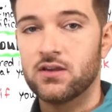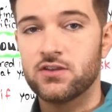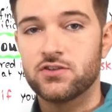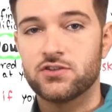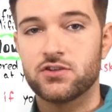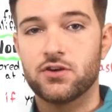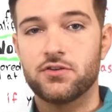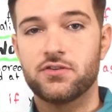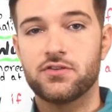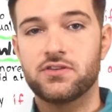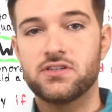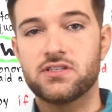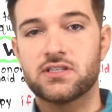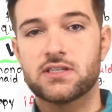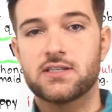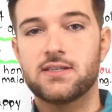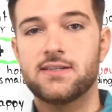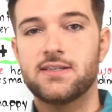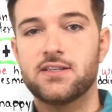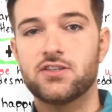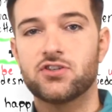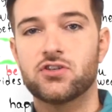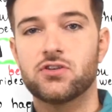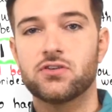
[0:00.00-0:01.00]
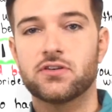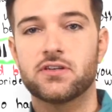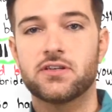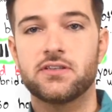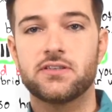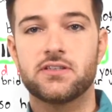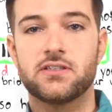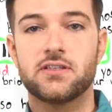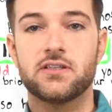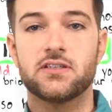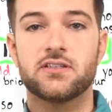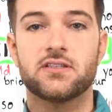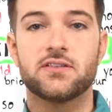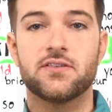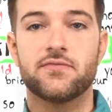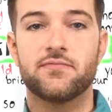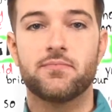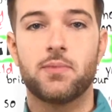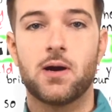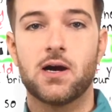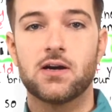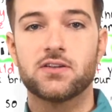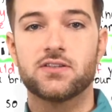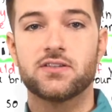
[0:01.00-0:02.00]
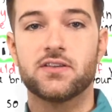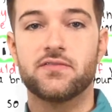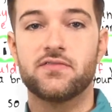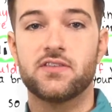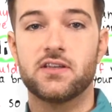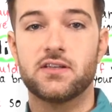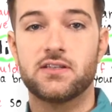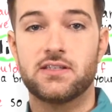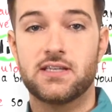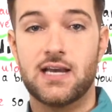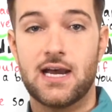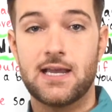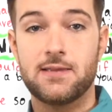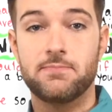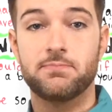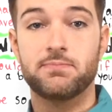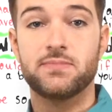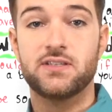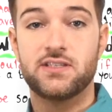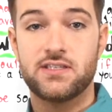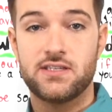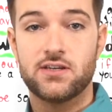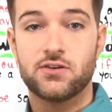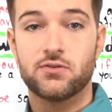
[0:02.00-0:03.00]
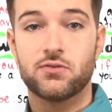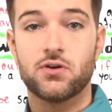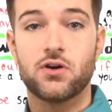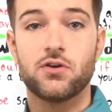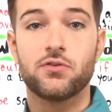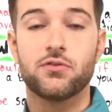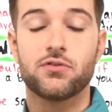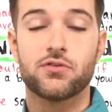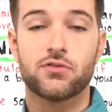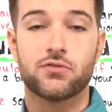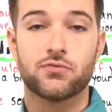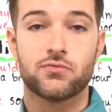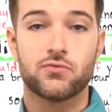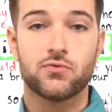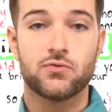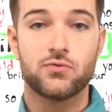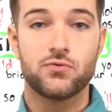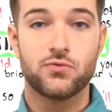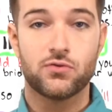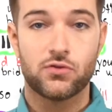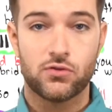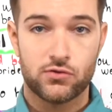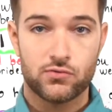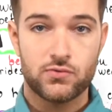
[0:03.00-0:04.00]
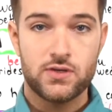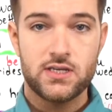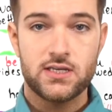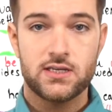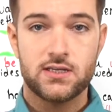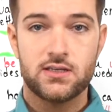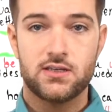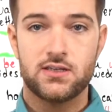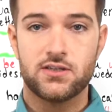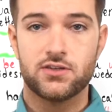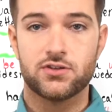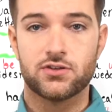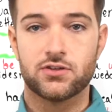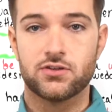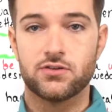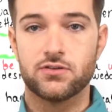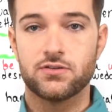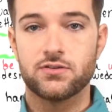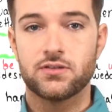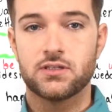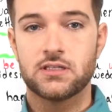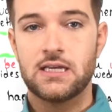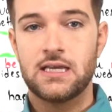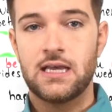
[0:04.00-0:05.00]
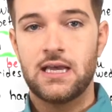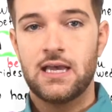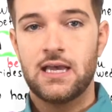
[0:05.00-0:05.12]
So this conditional consists of parts of the type 0 through 3 conditionals